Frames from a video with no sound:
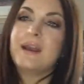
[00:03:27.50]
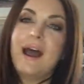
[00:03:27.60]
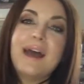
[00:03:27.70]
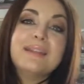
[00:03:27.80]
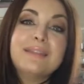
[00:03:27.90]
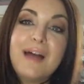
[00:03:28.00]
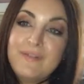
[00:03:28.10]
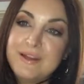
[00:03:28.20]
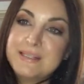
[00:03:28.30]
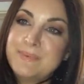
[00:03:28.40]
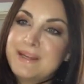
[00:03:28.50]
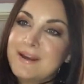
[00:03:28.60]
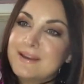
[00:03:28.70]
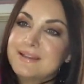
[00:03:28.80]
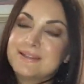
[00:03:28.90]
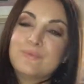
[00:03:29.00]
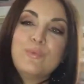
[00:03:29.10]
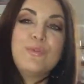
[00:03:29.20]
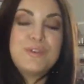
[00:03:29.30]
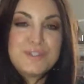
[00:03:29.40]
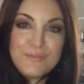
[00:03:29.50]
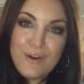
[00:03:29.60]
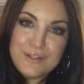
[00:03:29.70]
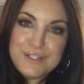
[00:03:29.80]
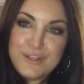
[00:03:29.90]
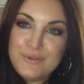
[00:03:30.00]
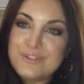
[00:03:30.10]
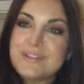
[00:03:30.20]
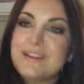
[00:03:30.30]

I love it because, well, first of all, it's huge,